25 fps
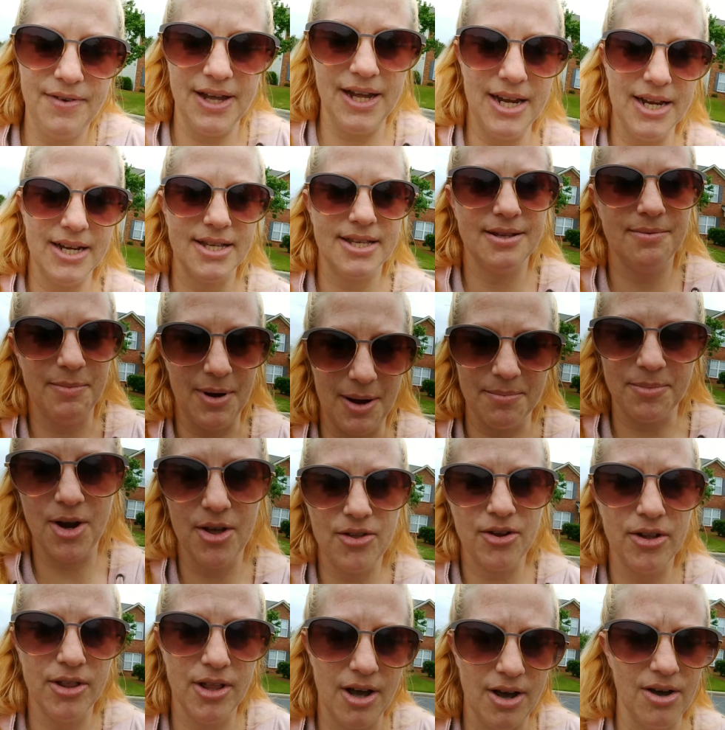fixed, my
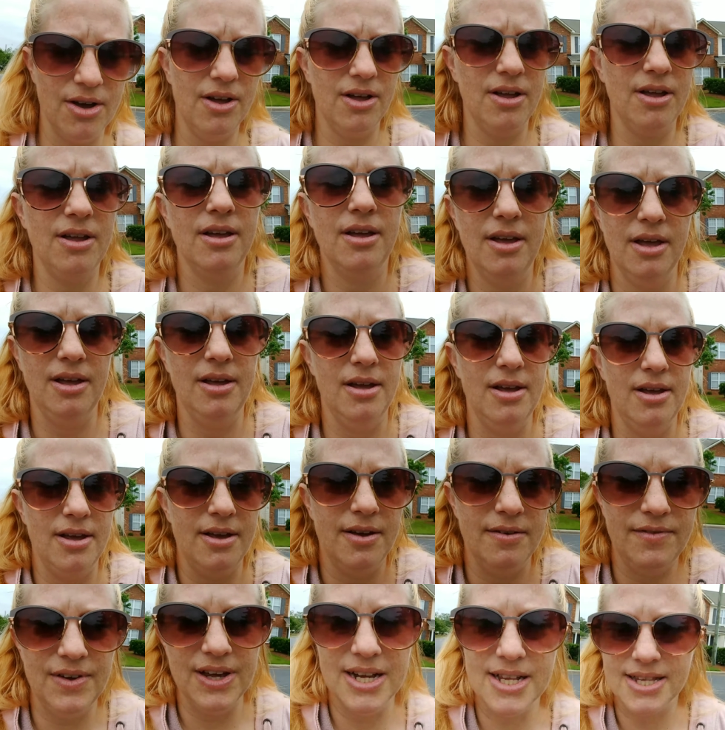brother-in-law,
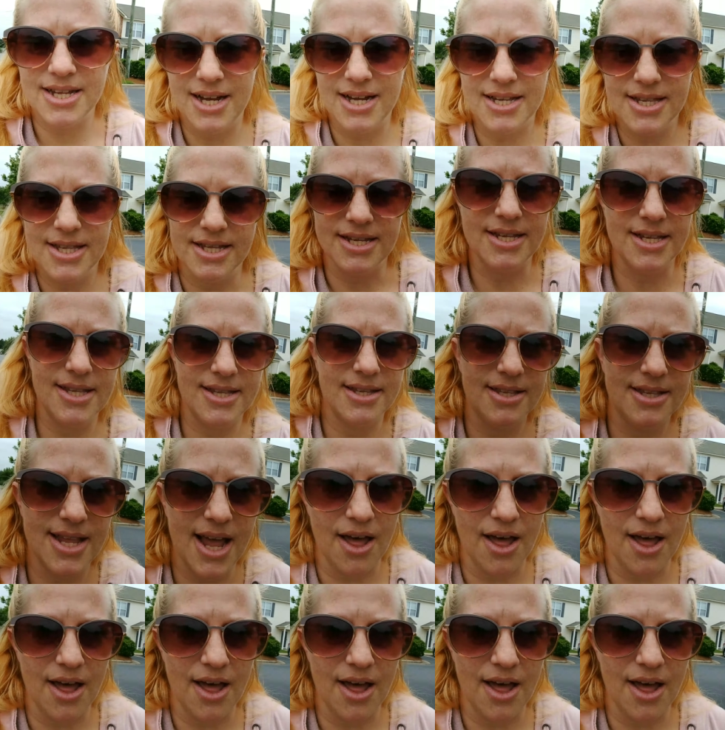fixed us this